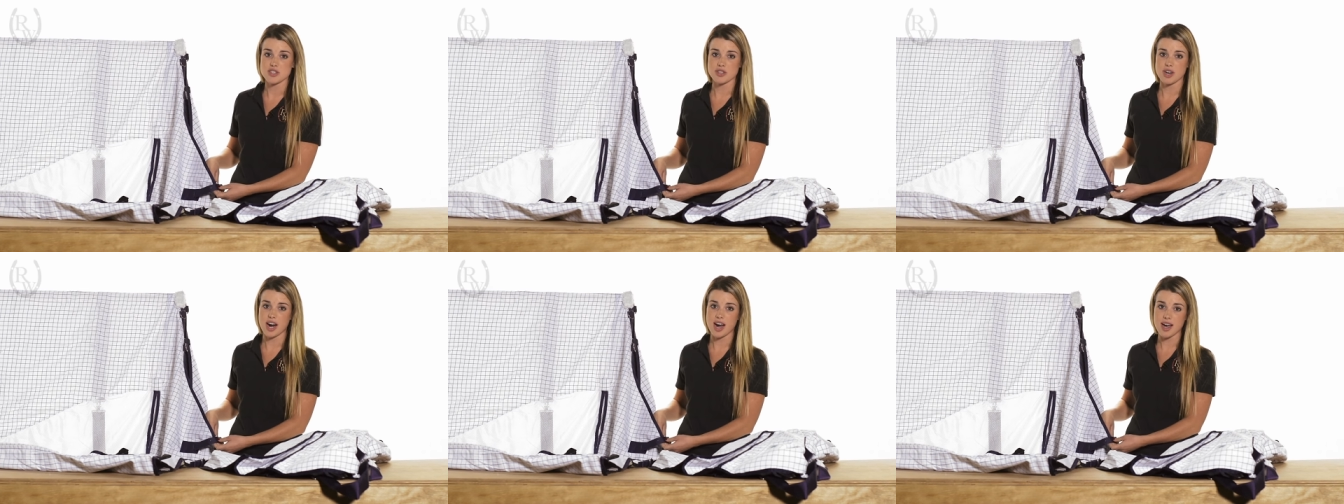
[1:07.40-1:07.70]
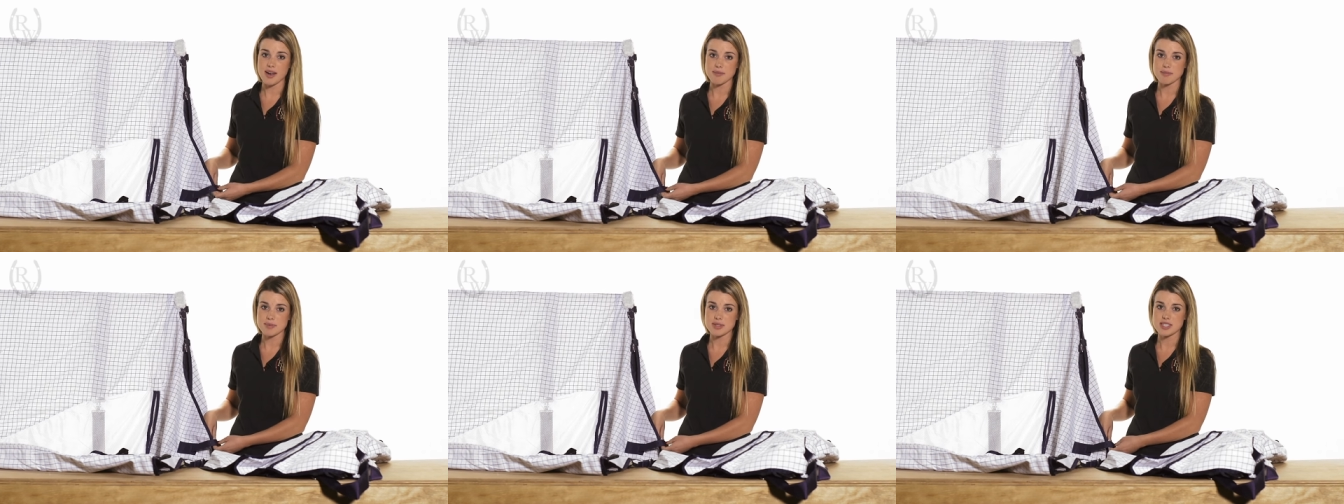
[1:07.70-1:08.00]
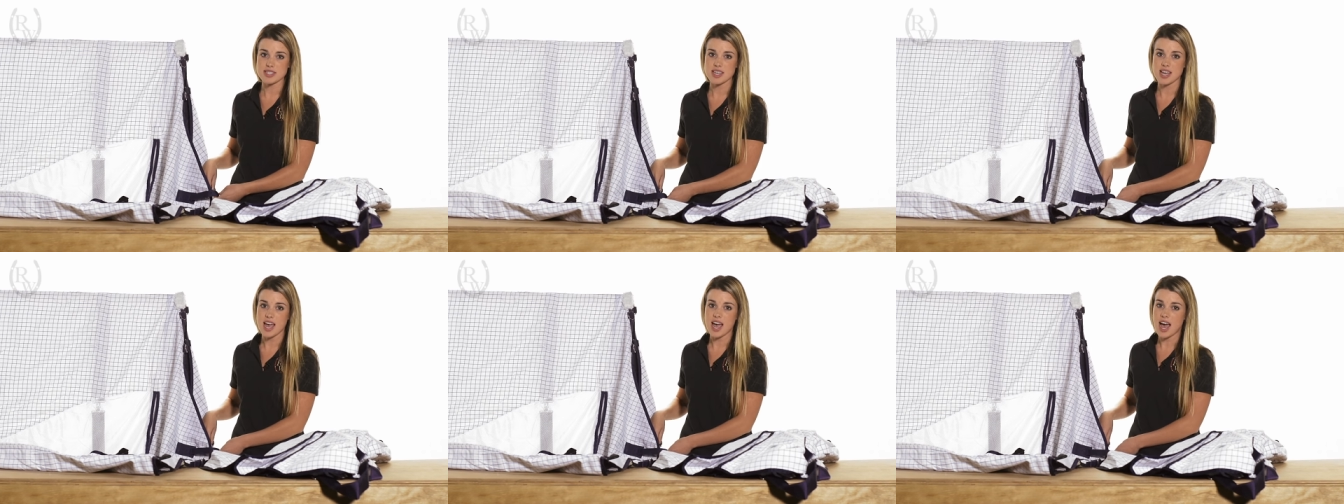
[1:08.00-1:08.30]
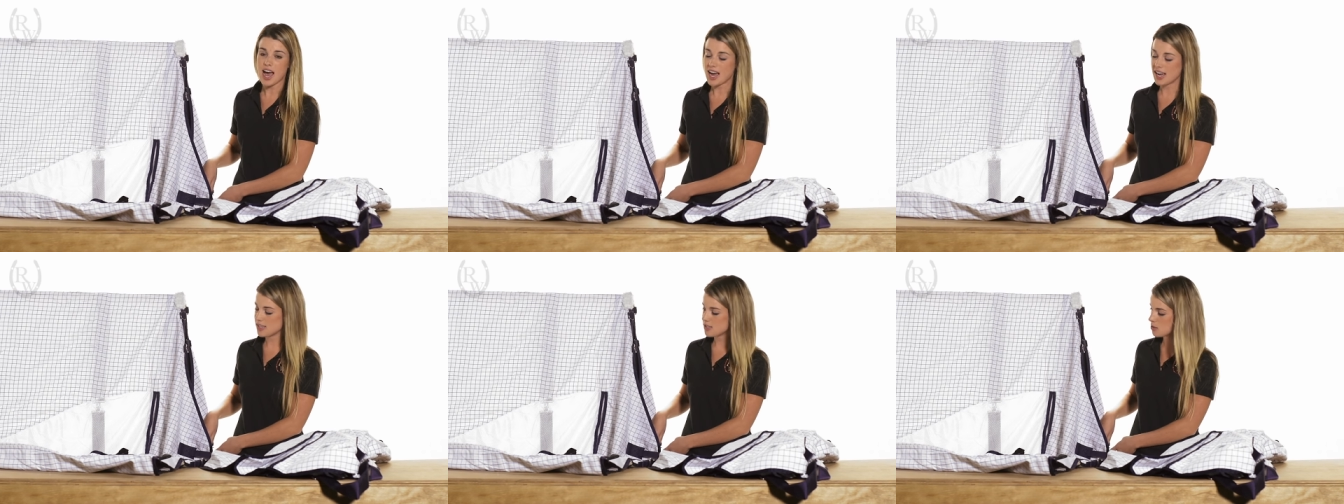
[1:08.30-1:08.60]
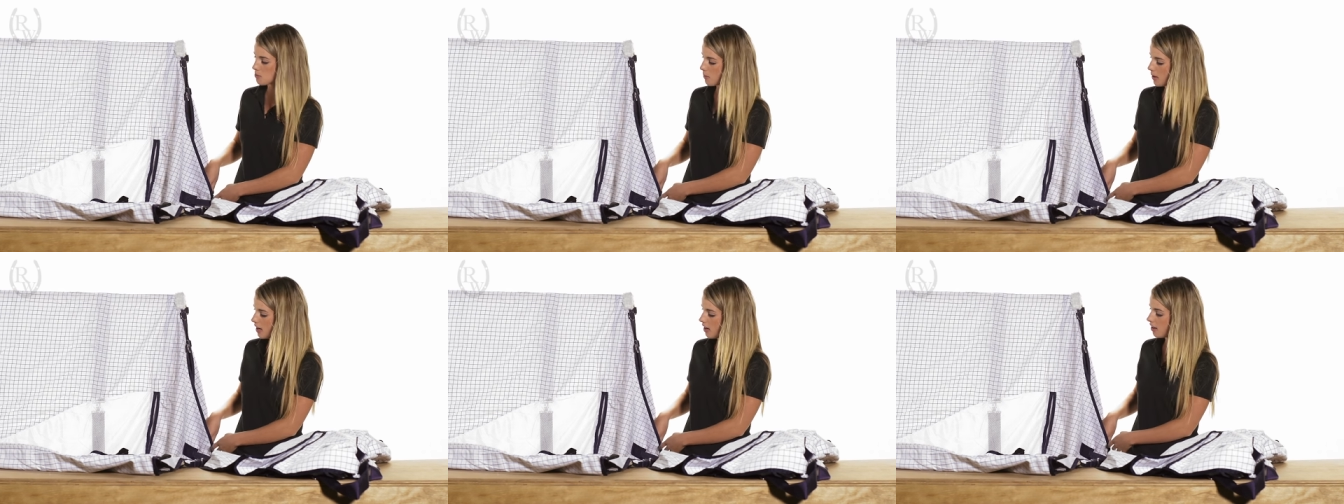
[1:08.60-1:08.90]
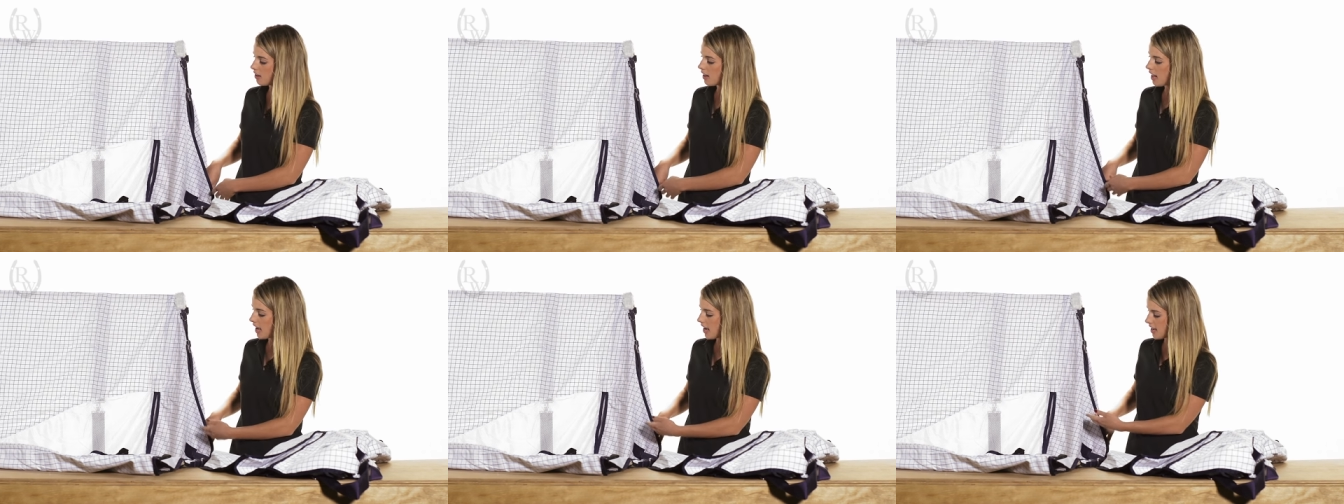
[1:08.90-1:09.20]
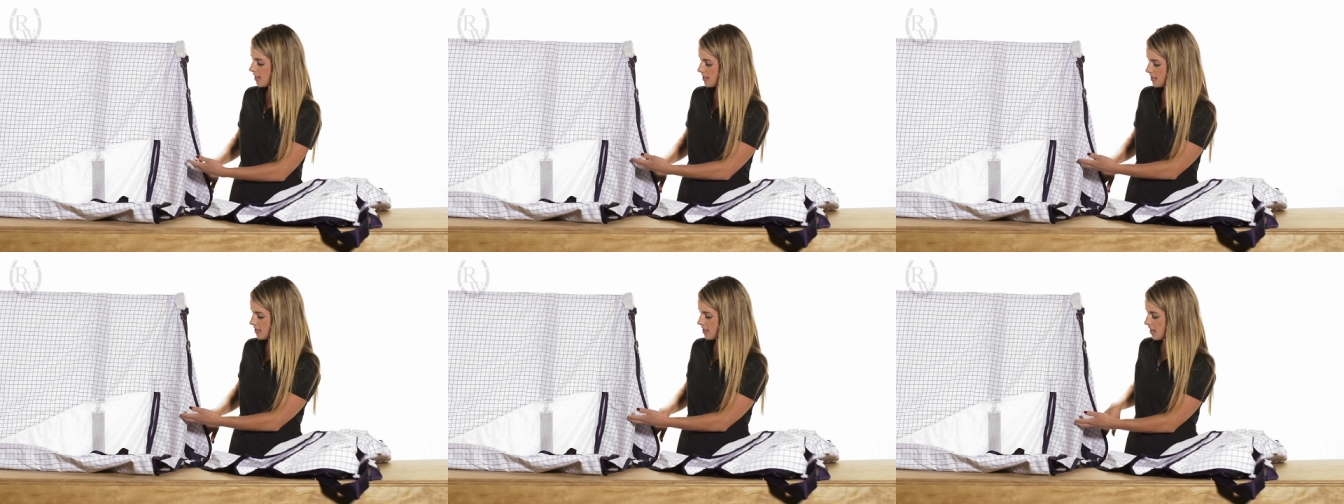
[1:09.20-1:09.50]
straps as well
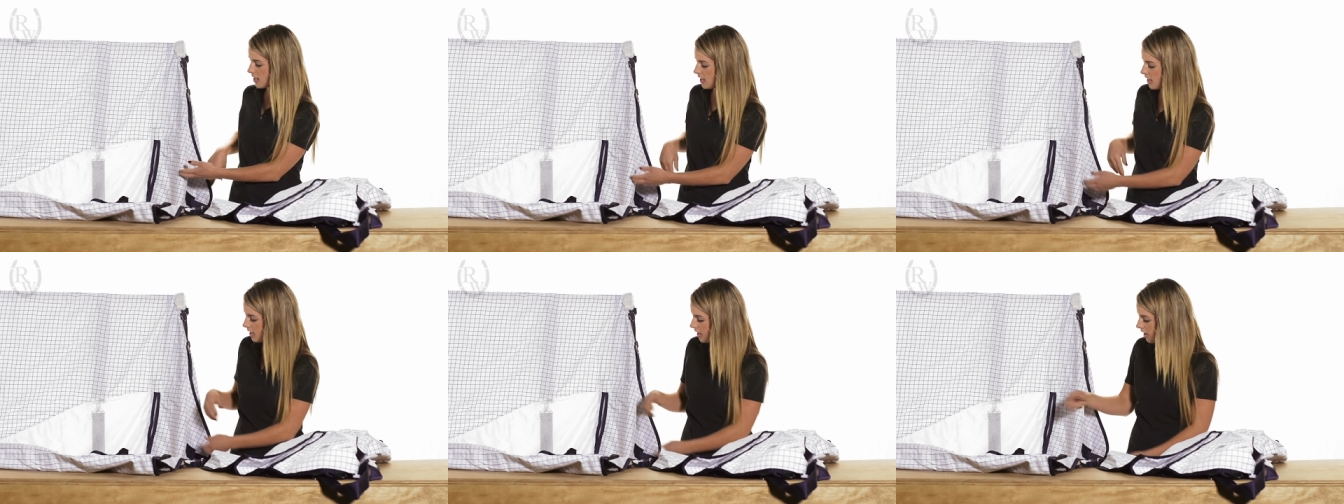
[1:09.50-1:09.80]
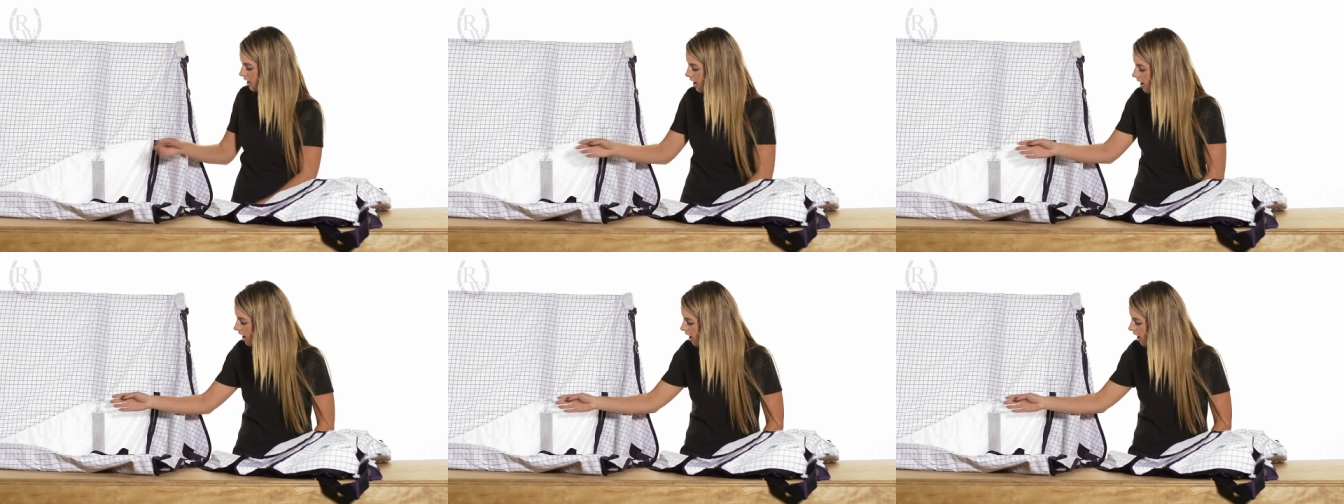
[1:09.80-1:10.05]
as the